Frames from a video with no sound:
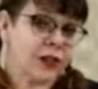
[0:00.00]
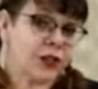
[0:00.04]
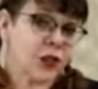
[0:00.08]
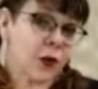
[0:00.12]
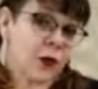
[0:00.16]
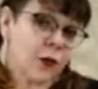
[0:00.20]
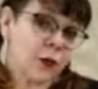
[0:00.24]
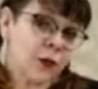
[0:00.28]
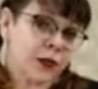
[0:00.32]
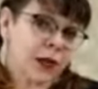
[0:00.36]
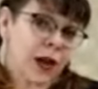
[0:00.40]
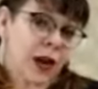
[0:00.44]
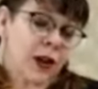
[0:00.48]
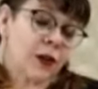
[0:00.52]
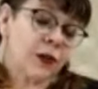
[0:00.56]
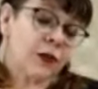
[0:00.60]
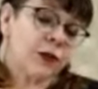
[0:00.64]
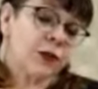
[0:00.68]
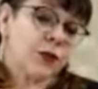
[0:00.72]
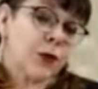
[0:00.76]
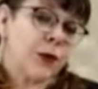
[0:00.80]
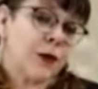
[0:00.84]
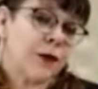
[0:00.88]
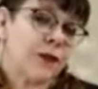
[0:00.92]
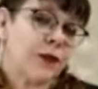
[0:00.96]
sewing with Cuddle.
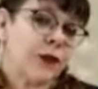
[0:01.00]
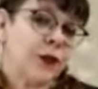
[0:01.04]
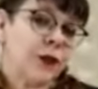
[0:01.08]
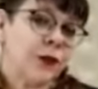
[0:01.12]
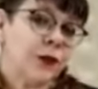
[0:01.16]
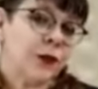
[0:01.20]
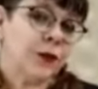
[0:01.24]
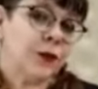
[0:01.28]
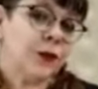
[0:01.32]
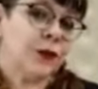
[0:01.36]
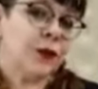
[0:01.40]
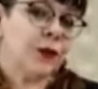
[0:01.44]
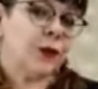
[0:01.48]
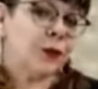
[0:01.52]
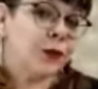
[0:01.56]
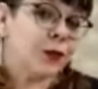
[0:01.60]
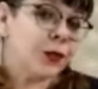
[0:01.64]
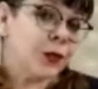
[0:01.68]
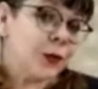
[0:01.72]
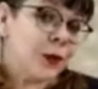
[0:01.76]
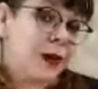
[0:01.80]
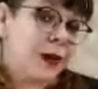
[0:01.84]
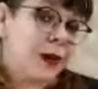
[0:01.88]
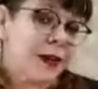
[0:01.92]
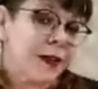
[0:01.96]
So if you're new
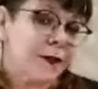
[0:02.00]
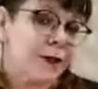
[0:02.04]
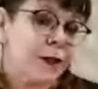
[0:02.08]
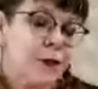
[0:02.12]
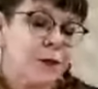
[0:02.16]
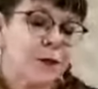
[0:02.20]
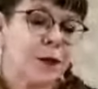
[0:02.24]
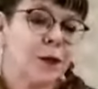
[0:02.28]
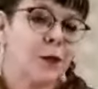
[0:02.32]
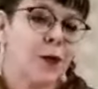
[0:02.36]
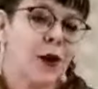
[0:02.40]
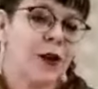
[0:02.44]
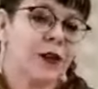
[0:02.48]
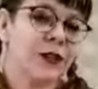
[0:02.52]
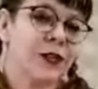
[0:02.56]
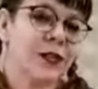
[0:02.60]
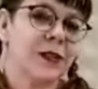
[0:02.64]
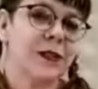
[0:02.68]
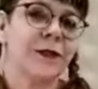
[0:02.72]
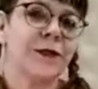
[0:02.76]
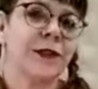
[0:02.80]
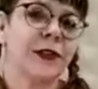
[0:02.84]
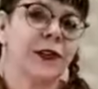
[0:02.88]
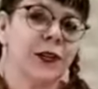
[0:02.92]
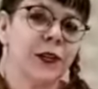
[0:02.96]
to it, if you've been watching
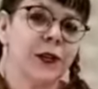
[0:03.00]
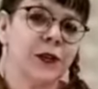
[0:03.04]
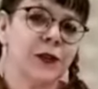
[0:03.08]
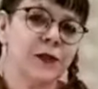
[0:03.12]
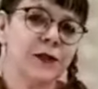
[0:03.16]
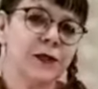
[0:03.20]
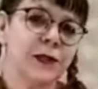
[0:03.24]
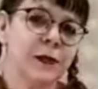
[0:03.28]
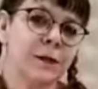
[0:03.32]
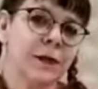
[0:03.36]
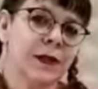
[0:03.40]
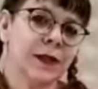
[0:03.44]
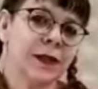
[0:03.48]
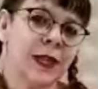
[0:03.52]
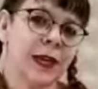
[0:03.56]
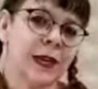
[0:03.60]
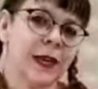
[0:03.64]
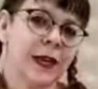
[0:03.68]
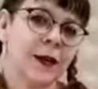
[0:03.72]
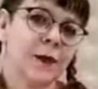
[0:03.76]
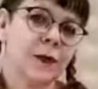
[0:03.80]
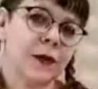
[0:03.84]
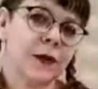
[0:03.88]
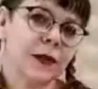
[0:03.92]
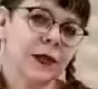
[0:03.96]
the videos and been like, I
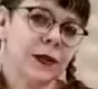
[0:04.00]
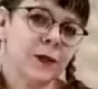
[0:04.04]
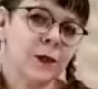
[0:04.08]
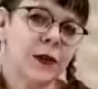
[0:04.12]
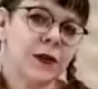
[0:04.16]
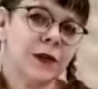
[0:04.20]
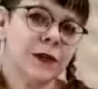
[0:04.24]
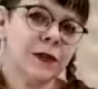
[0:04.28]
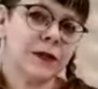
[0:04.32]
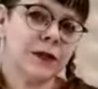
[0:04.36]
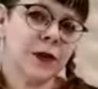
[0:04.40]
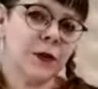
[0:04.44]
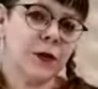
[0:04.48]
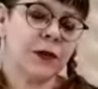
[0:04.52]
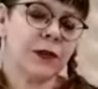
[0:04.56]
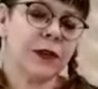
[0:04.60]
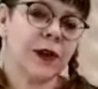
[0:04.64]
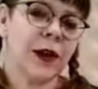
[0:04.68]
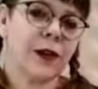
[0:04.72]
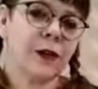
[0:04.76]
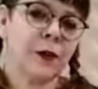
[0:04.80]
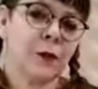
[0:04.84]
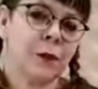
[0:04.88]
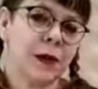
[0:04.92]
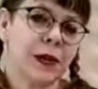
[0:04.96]
really want to sew with
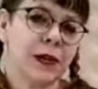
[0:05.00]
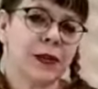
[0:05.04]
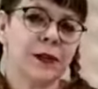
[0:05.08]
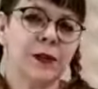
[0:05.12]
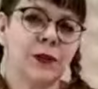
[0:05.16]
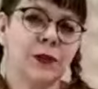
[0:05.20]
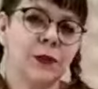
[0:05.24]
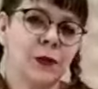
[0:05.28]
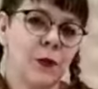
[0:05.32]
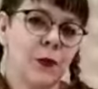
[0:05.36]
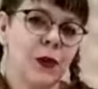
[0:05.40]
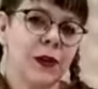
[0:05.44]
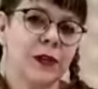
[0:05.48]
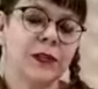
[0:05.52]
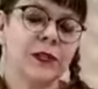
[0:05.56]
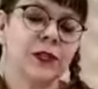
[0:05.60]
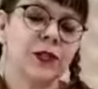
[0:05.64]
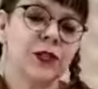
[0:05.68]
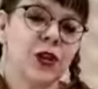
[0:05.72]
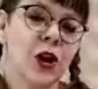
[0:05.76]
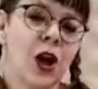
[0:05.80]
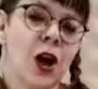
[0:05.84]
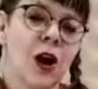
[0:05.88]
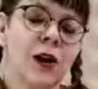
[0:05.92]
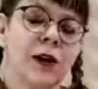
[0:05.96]
Cuddle, but I don't know where to
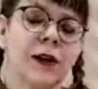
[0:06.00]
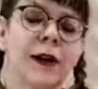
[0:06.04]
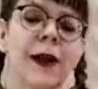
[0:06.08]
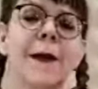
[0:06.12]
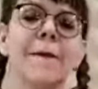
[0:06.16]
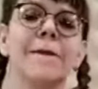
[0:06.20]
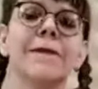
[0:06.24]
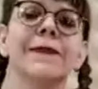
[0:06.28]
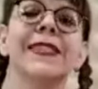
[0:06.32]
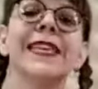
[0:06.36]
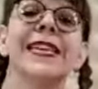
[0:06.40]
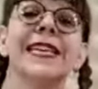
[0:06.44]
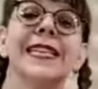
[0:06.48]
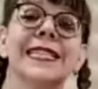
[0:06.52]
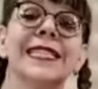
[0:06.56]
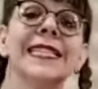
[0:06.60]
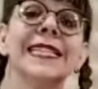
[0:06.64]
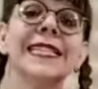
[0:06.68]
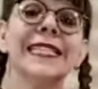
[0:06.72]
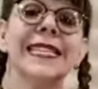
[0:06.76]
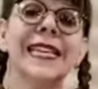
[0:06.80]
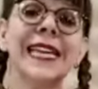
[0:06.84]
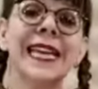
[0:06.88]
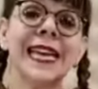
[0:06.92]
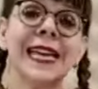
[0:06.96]
start. This
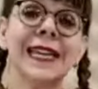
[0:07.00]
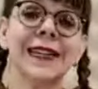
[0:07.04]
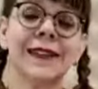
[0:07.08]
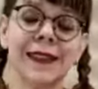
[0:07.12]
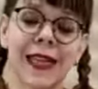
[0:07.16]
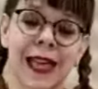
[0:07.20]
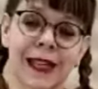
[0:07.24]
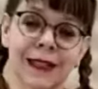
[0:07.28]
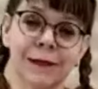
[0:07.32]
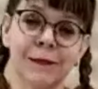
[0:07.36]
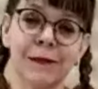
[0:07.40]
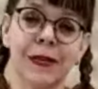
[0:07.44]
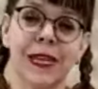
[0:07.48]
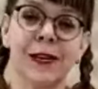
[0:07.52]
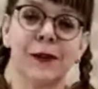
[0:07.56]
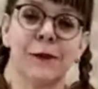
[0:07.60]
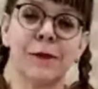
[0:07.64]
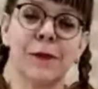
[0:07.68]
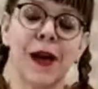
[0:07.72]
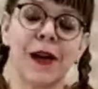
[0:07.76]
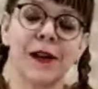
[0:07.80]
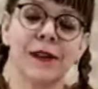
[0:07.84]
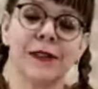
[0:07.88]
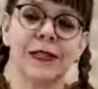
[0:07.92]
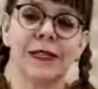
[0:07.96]
is it. That beginner
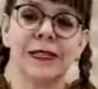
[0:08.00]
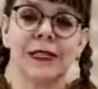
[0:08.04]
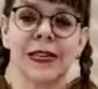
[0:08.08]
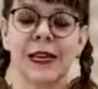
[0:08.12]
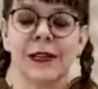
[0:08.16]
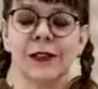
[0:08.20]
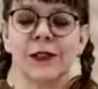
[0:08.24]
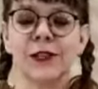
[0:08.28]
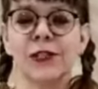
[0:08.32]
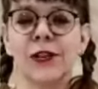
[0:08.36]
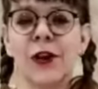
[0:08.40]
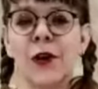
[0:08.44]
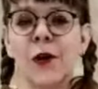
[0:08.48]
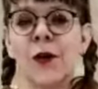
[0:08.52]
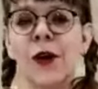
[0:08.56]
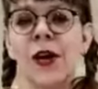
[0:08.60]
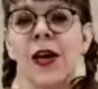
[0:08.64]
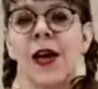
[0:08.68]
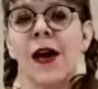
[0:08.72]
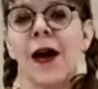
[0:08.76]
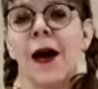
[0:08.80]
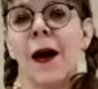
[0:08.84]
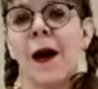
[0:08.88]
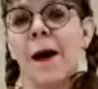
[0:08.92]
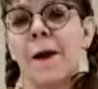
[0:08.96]
box is it. So,
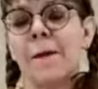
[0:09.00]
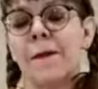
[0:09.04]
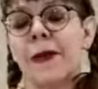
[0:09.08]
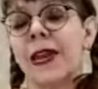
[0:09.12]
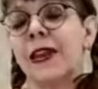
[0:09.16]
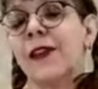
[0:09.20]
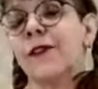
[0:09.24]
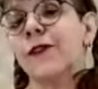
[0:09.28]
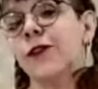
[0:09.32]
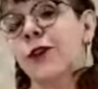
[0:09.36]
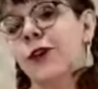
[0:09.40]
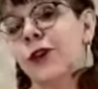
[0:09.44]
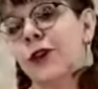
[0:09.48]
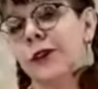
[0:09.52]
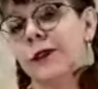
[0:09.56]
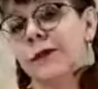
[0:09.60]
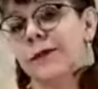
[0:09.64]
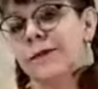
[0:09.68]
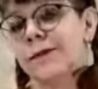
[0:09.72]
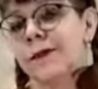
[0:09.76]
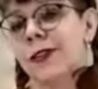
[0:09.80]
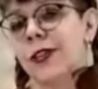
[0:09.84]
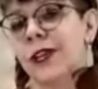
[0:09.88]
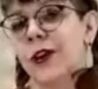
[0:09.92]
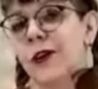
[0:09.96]
um, and if you're,
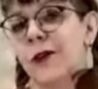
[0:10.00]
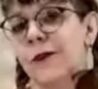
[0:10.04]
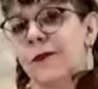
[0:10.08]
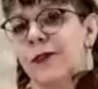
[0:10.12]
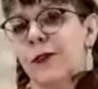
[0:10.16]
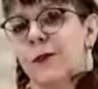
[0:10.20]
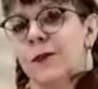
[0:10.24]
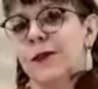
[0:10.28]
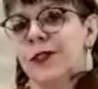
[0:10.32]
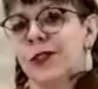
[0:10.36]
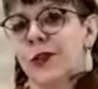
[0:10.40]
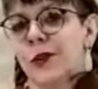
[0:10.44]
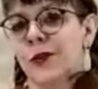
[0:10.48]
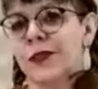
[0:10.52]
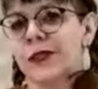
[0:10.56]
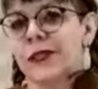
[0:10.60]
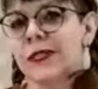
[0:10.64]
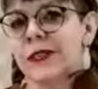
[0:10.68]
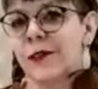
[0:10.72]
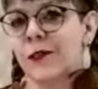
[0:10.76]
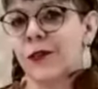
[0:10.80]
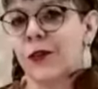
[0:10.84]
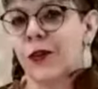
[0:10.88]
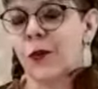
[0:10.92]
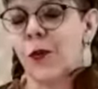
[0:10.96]
you know, you've been sewing this
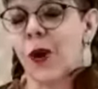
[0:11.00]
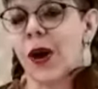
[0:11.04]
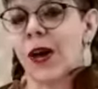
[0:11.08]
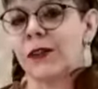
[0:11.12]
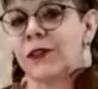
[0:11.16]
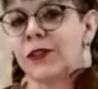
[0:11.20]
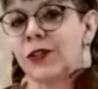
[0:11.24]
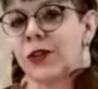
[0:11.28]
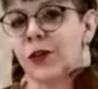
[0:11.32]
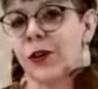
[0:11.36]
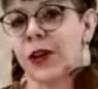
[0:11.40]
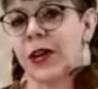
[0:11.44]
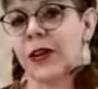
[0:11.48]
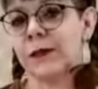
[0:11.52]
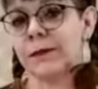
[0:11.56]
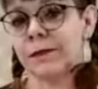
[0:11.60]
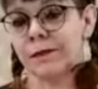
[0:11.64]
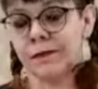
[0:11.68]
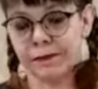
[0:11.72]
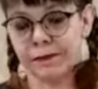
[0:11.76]
stuff for a while, it's a great